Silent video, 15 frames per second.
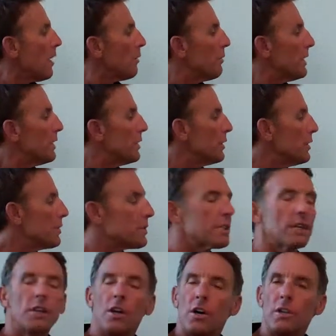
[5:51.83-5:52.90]
Reduce the
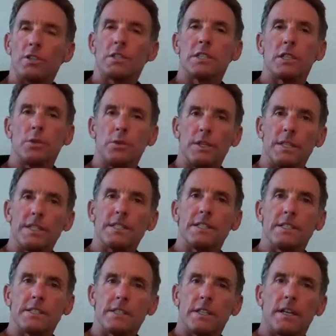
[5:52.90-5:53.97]
long, slow
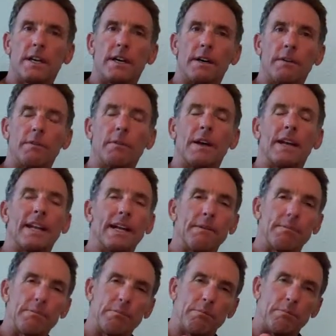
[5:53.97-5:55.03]
distance.
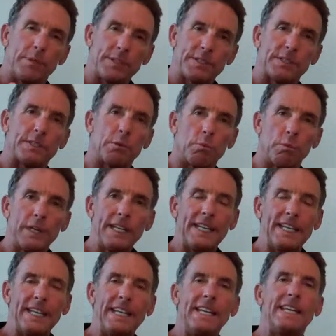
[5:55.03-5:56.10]
This is a really
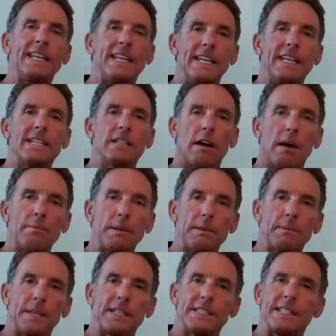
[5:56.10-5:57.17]
key
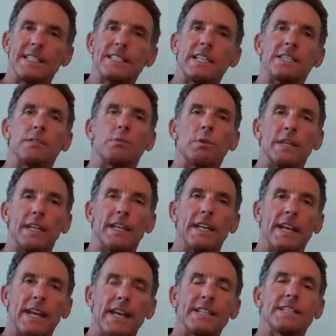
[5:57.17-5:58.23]
topic because this doesn't really
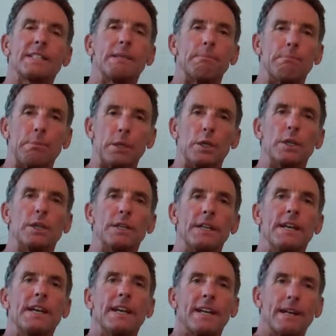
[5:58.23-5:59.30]
enhance the burn
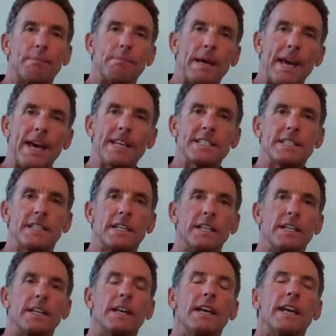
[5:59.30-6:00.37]

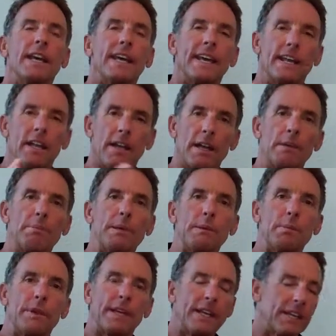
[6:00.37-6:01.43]
capacity. And a lot of
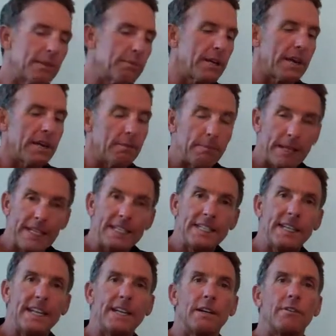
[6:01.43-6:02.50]
people end up kind of
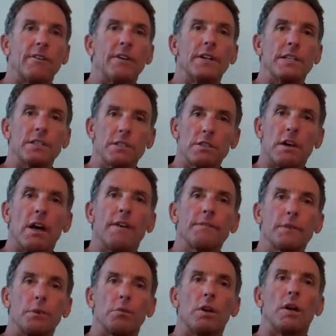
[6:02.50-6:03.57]
maintaining a very soft
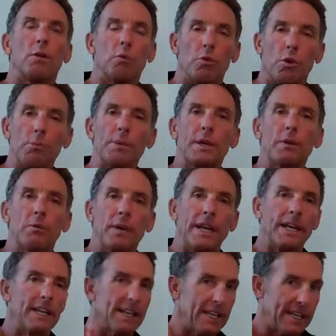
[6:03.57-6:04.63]
aerobic rate.